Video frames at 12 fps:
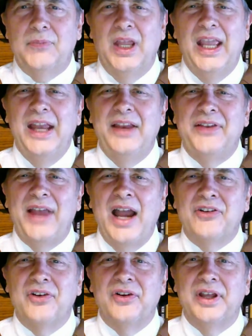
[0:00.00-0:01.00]
it is
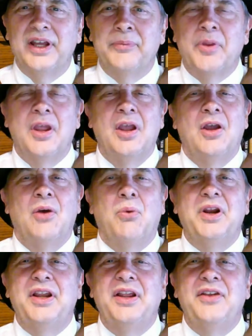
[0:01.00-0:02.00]
actually
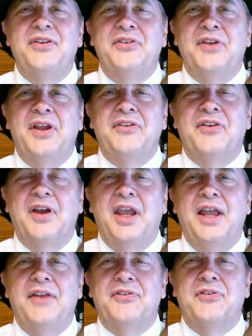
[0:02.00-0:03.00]
what it is is it's a
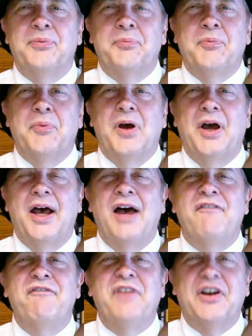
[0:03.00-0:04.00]
it's
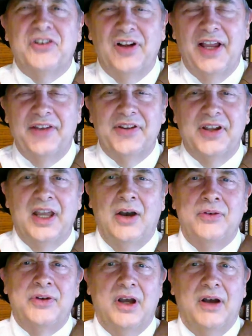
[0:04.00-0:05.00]
a fictionalized
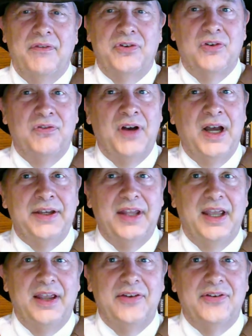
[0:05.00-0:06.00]
account of
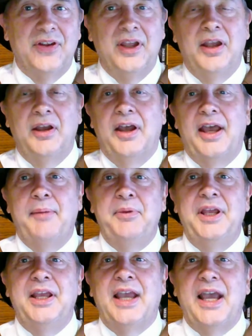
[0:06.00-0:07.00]
Cervantes
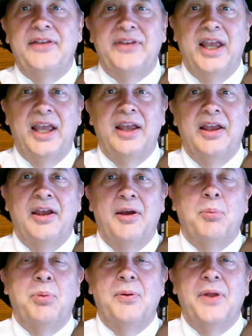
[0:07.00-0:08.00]
being as a
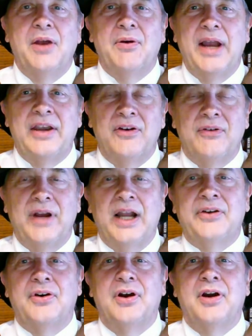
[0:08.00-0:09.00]
playwright and
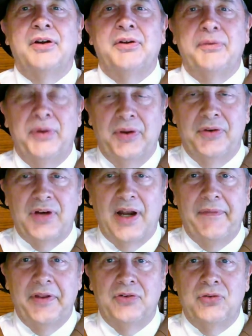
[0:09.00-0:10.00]
director with a
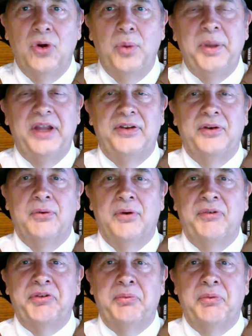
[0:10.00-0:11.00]
traveling troupe. He gets
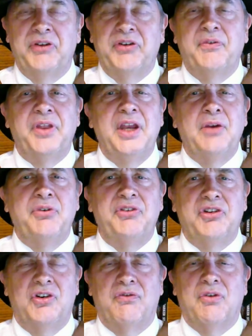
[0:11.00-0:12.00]
arrested for the
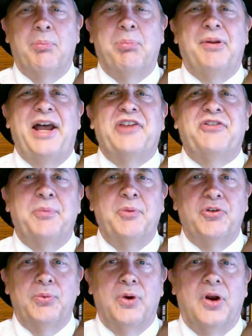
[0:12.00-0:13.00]
Inquisition for
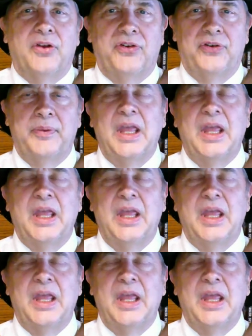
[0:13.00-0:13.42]
blasphemous works.